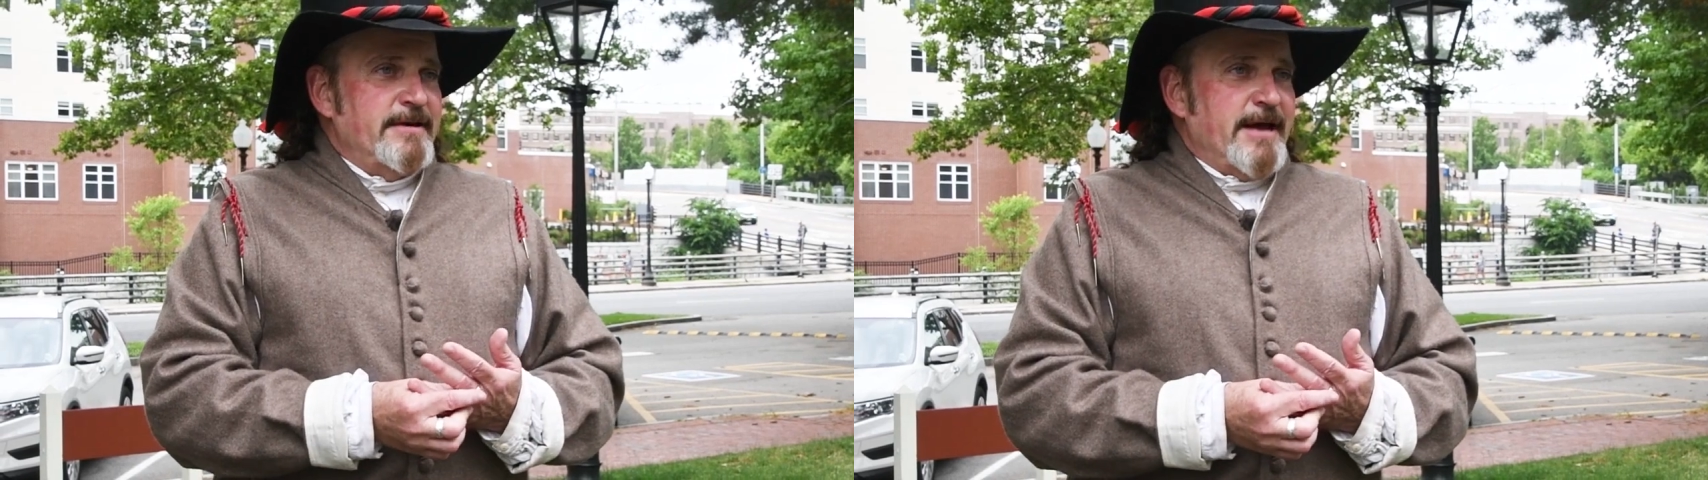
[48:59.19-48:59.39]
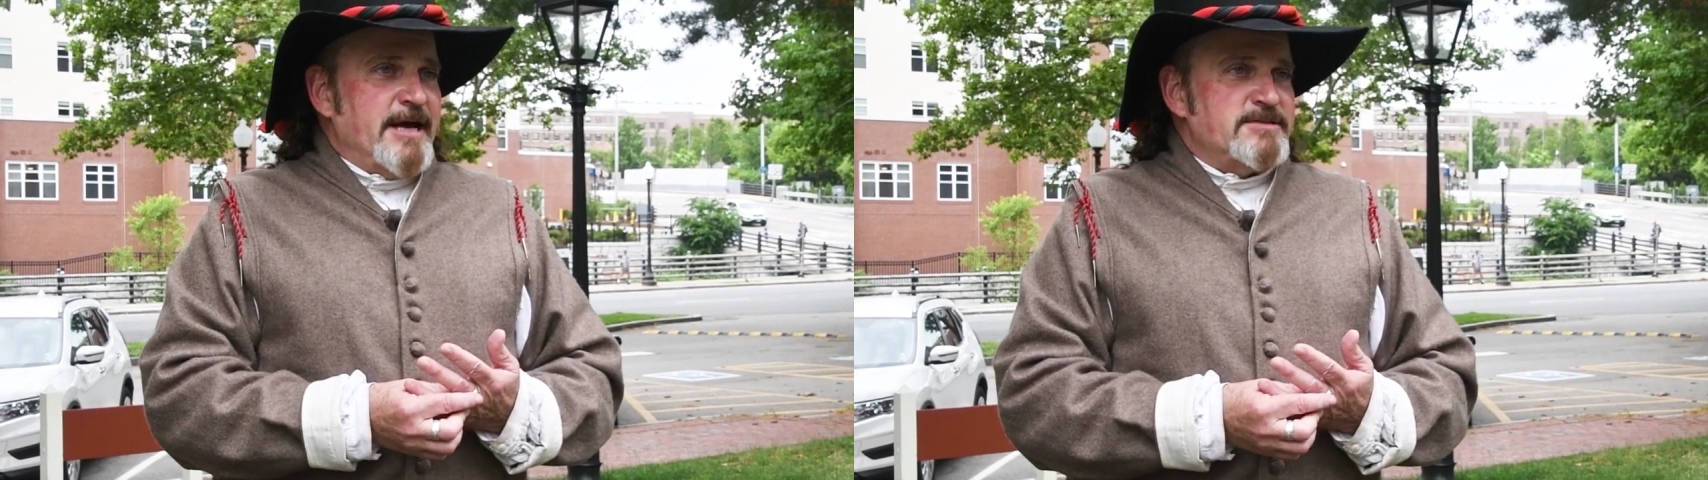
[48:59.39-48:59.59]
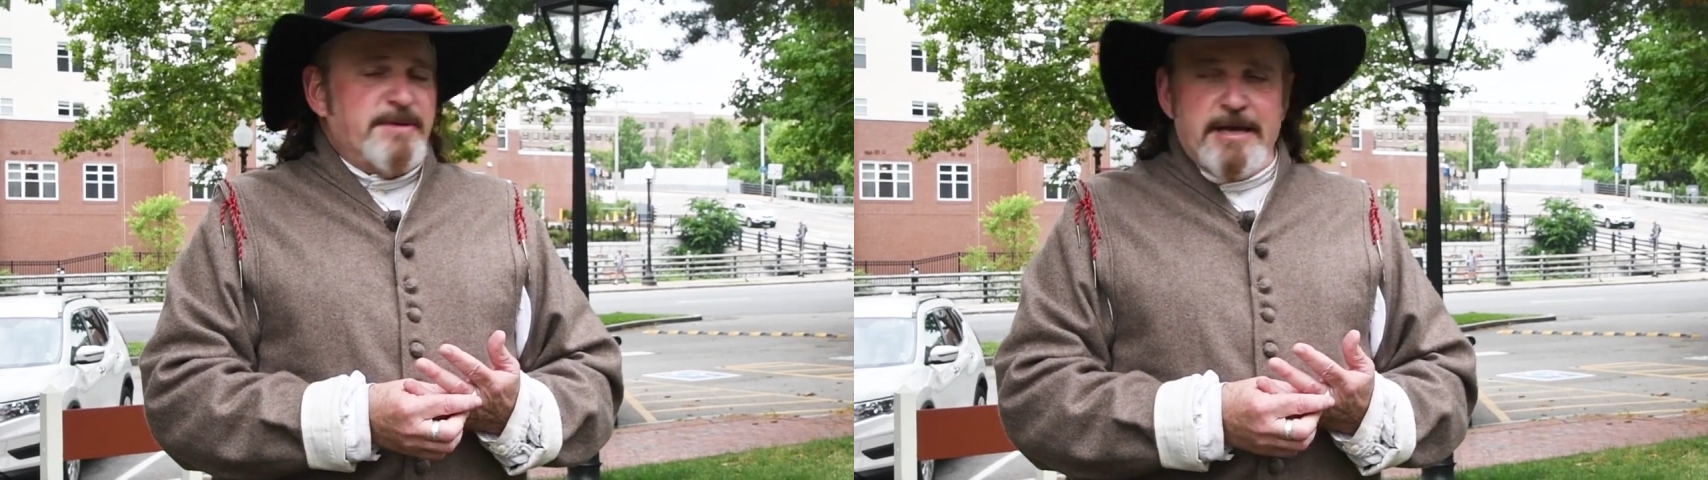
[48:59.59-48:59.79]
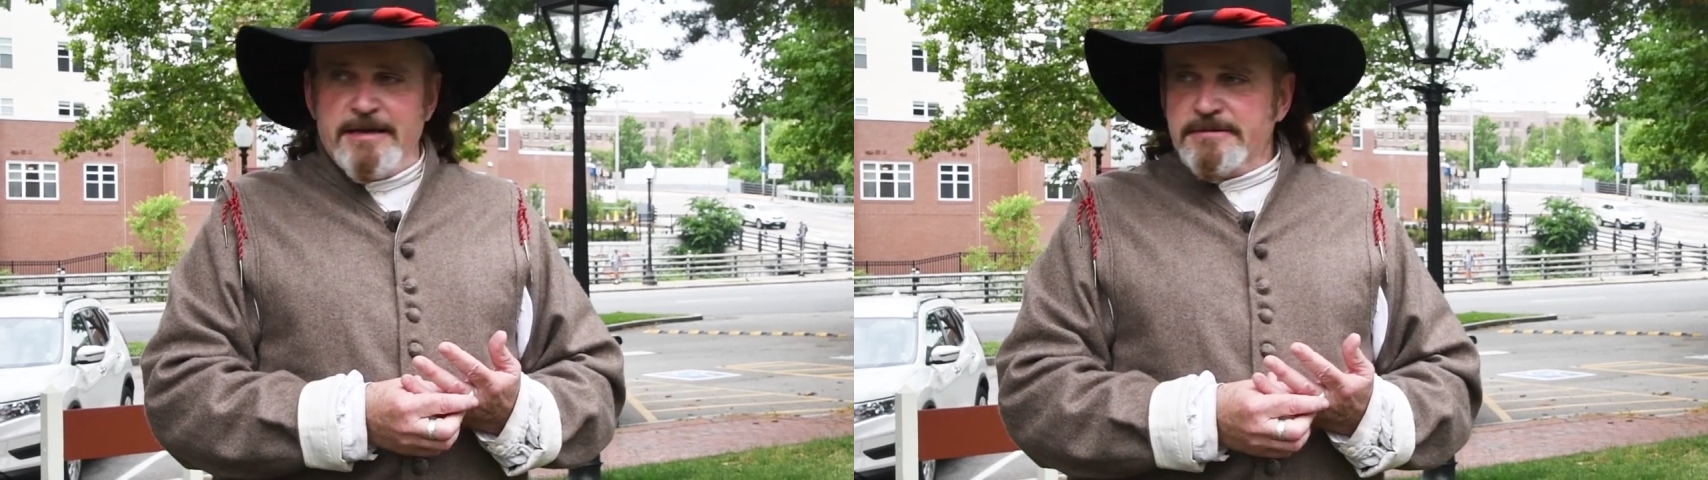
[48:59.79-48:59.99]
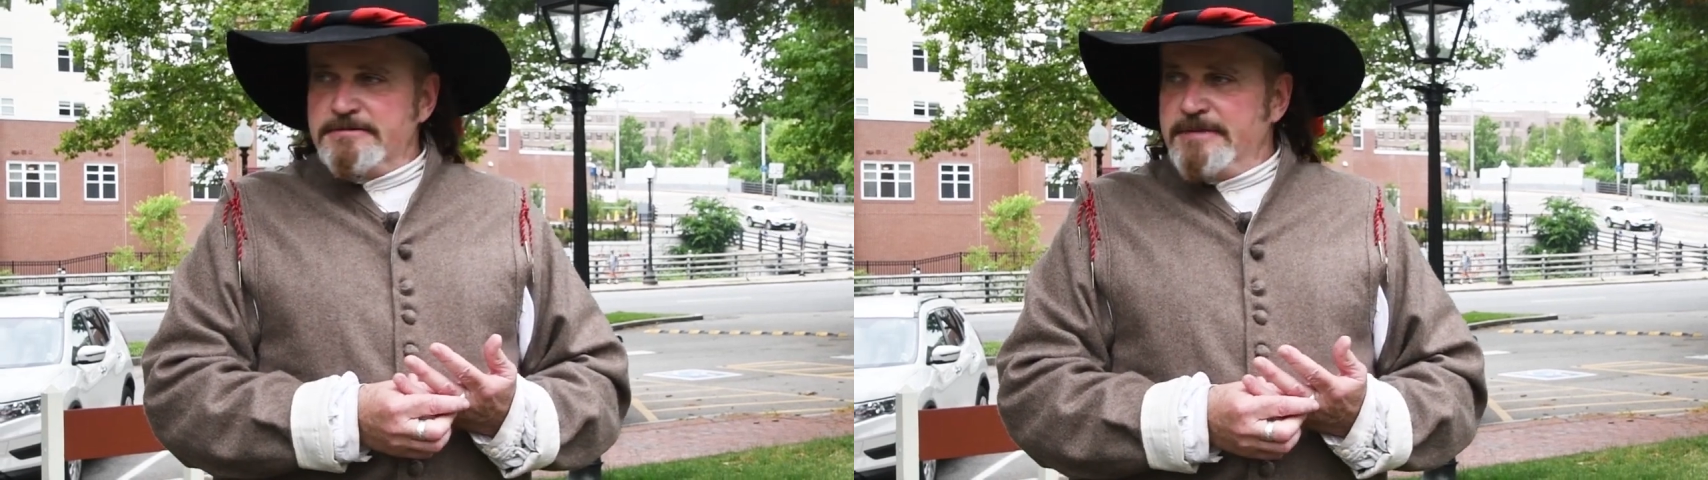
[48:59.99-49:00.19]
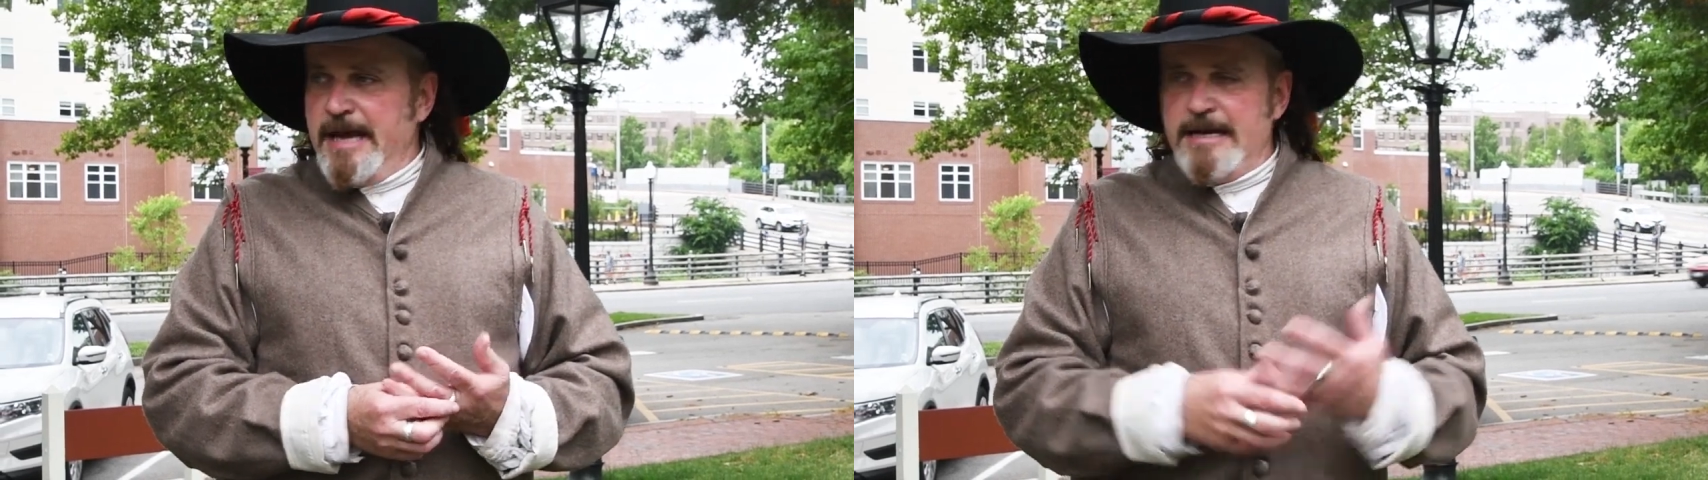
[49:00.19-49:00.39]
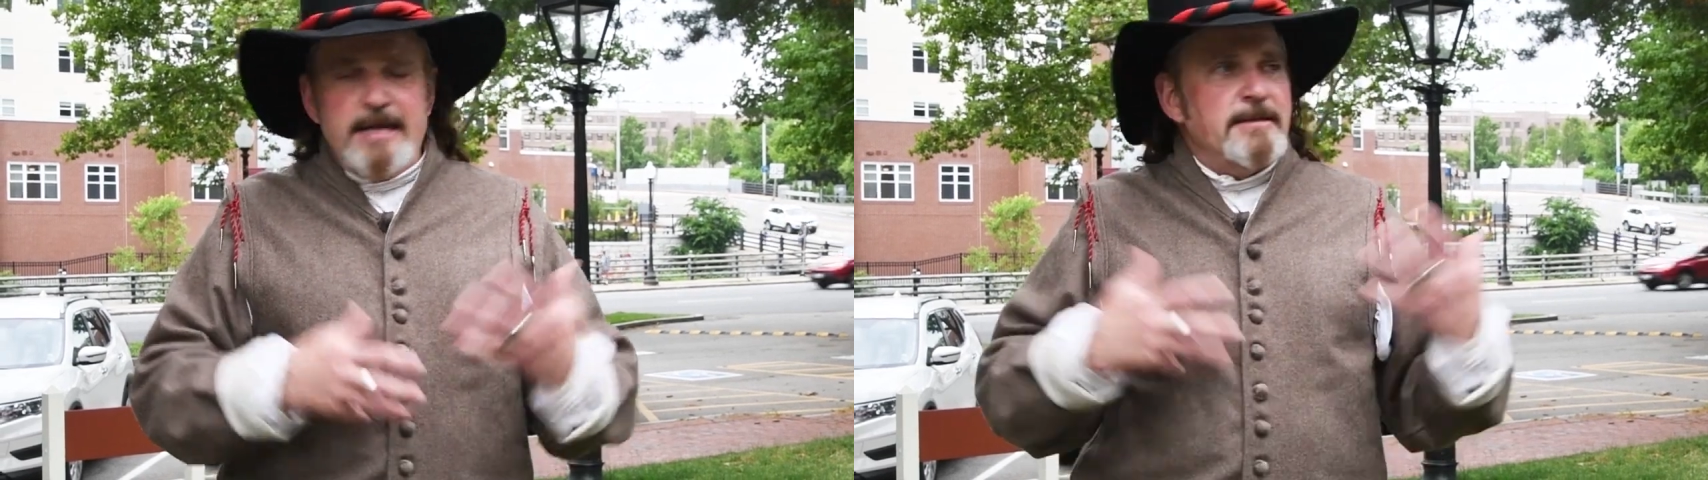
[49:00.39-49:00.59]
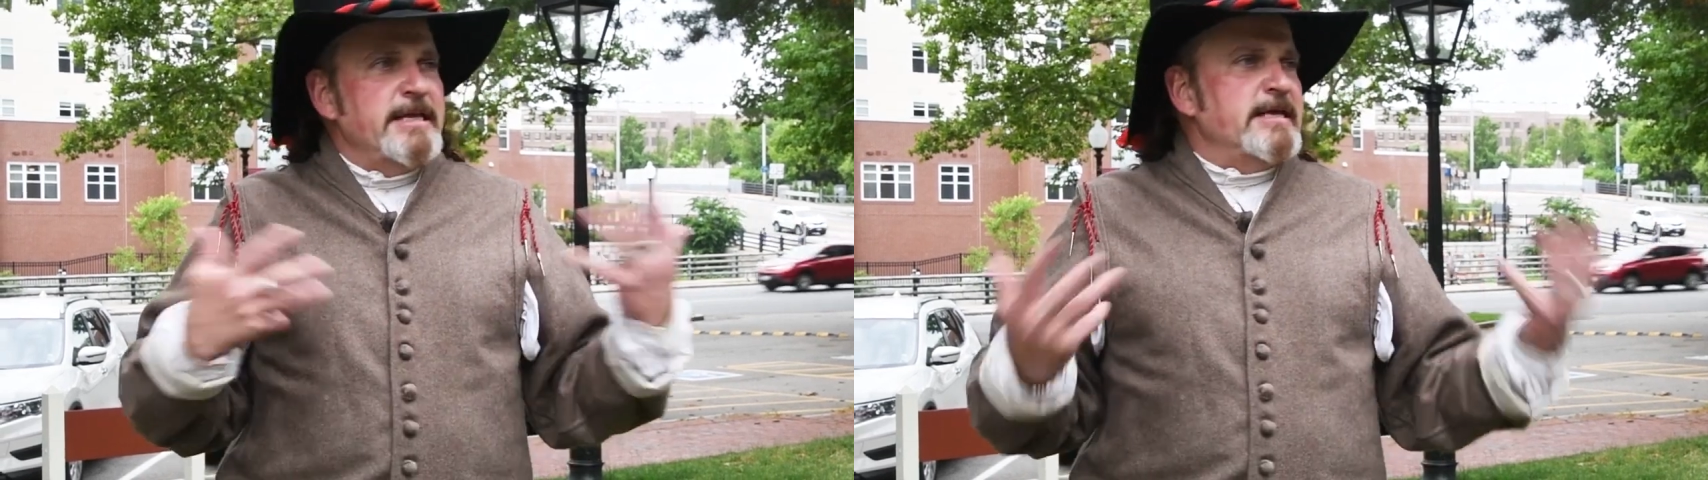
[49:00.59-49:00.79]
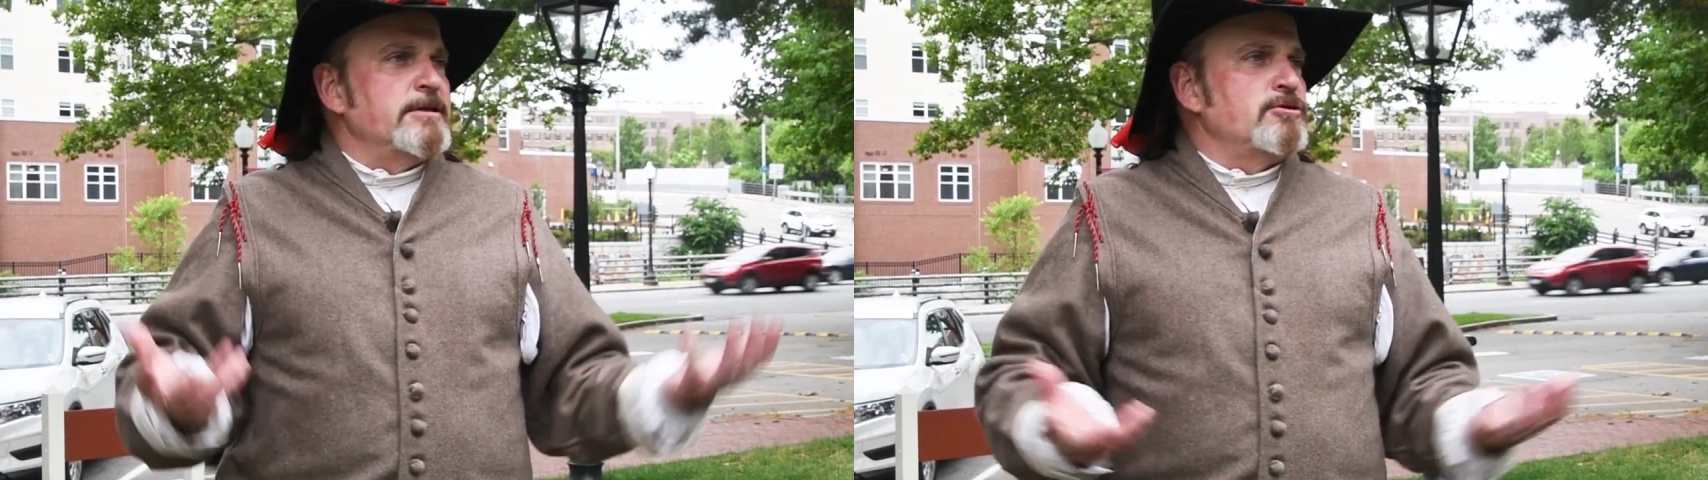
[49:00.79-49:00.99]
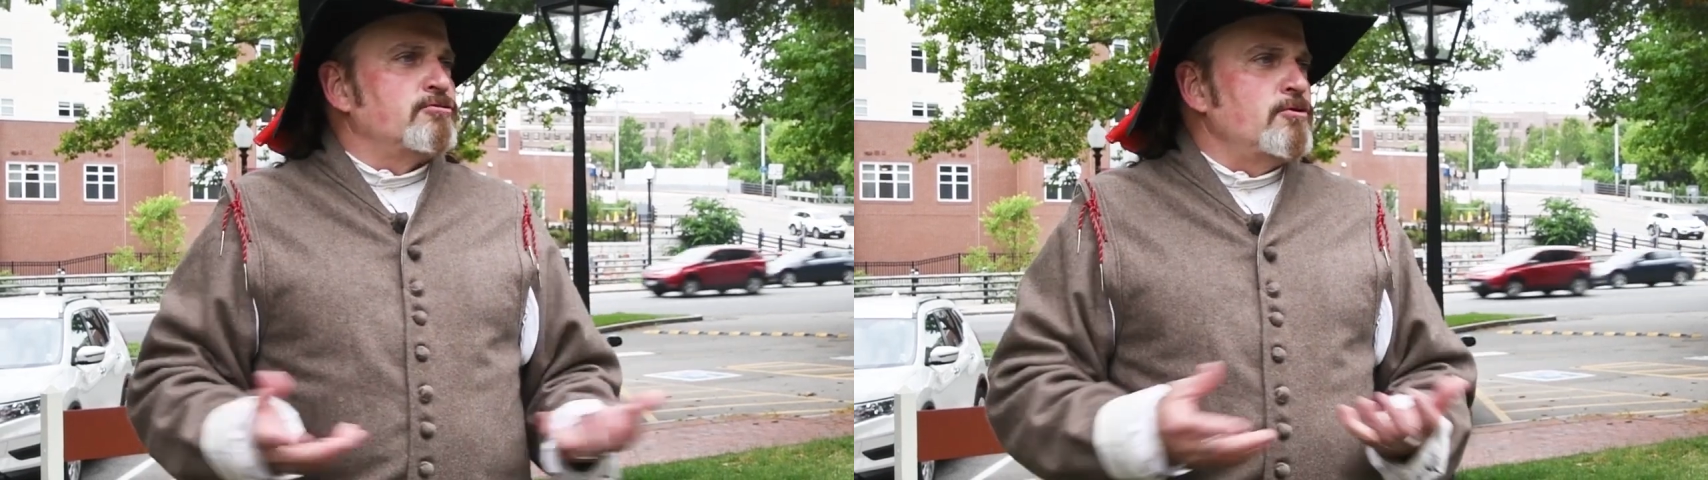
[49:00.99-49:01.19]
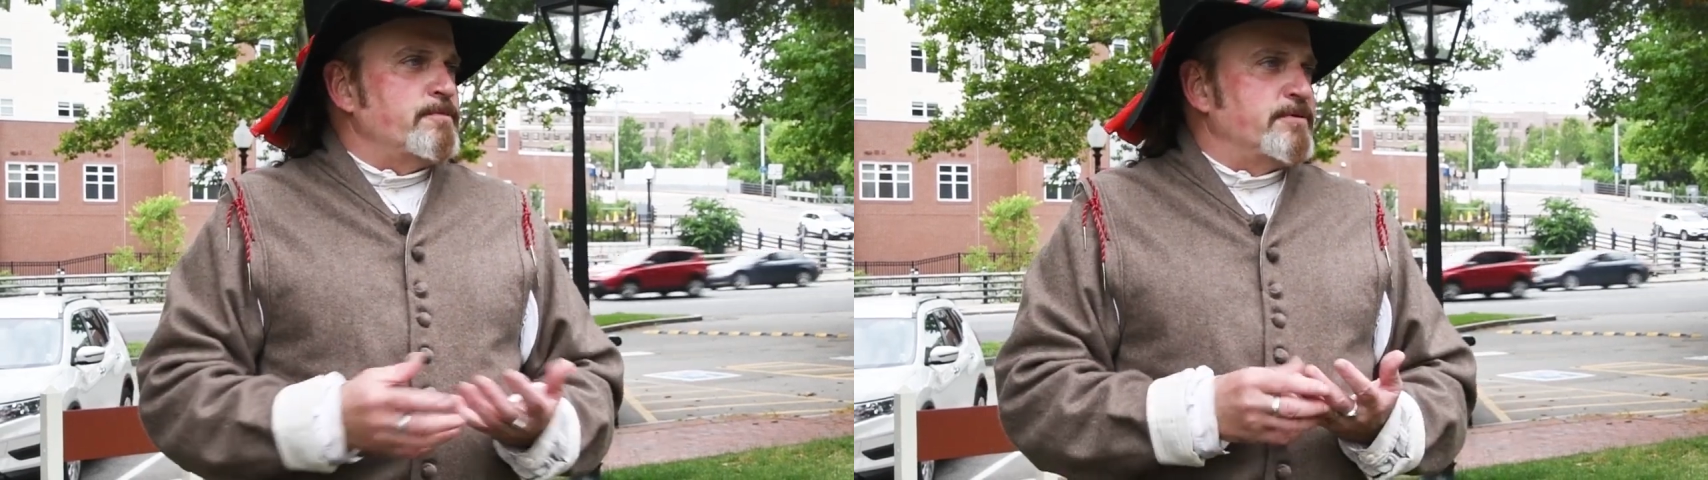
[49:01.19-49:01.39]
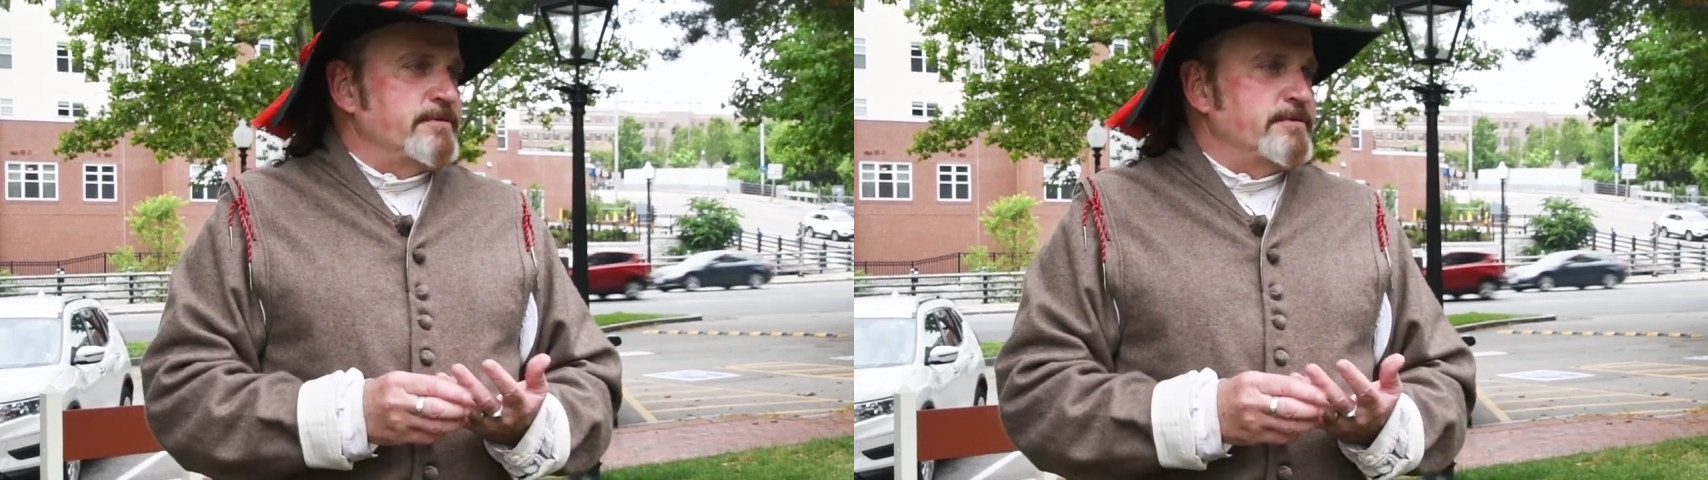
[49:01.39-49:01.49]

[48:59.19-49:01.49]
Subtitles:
as being an illegal group.